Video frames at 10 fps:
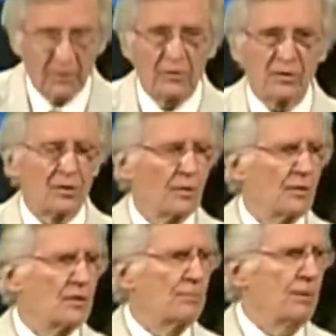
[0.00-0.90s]
a
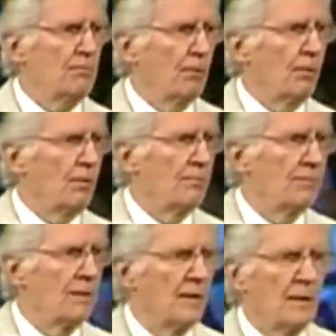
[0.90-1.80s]
discouraged people
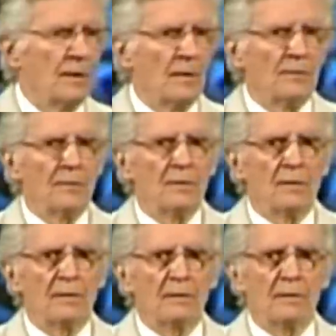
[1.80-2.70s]

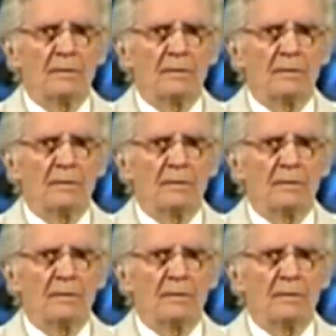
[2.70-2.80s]
they're,